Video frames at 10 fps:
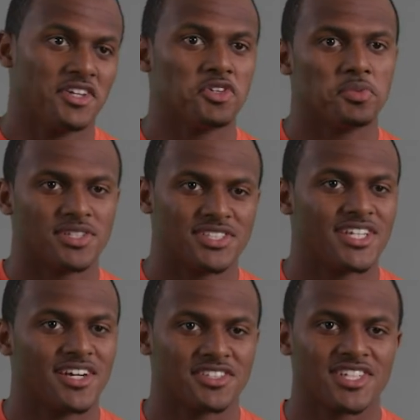you'll be
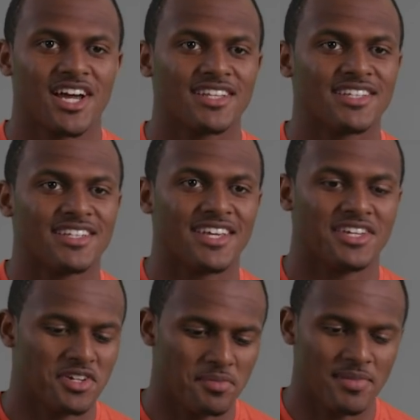shell-shot, and
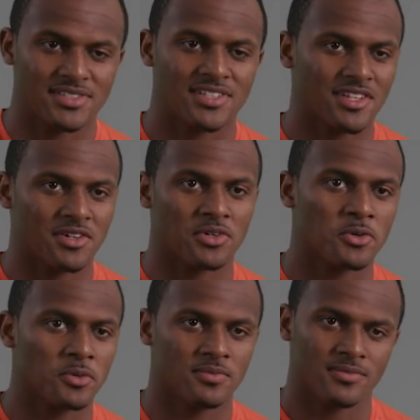then you're gonna miss the little
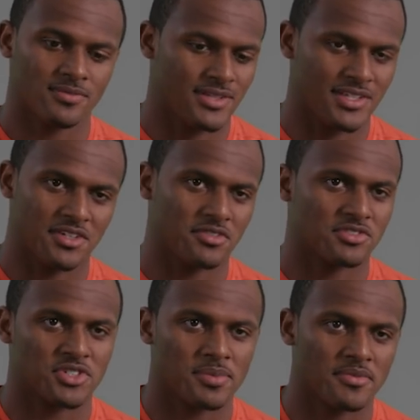hoop, and then you're
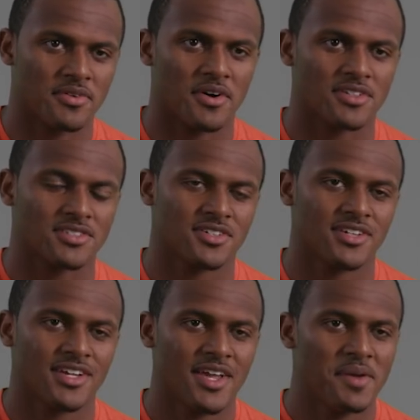gonna trip and fall. So
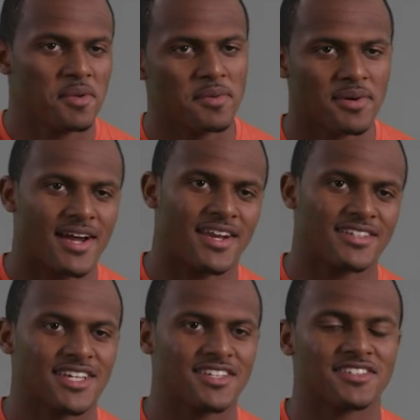people kind
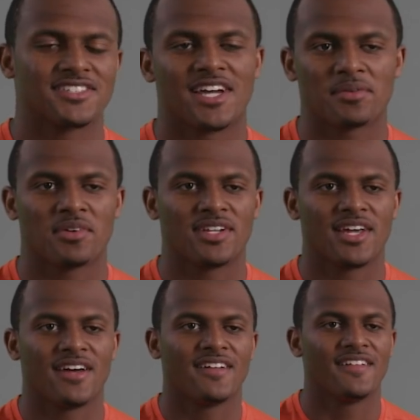of take their time going
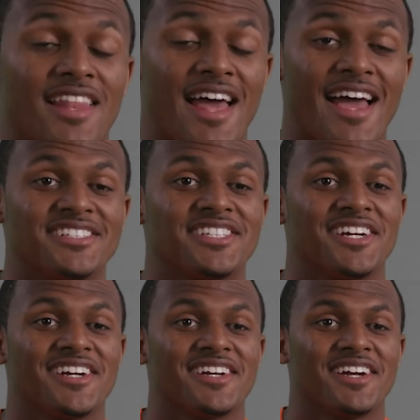down. Last
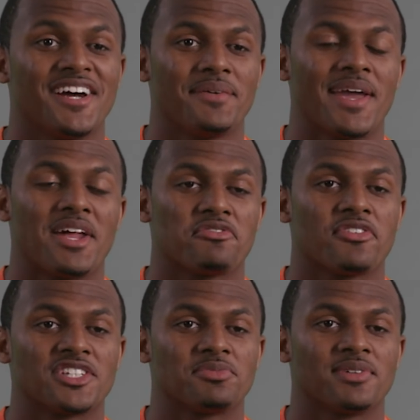year, we had a
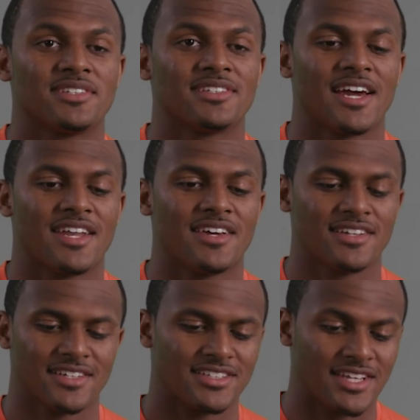freshman kind
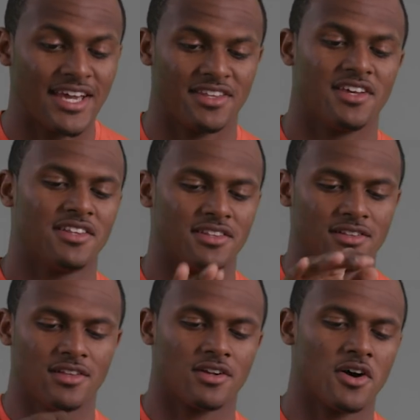of, because in the
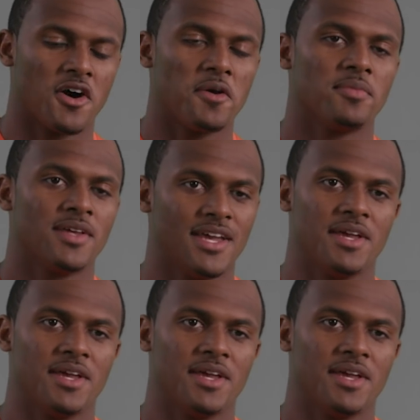little hump,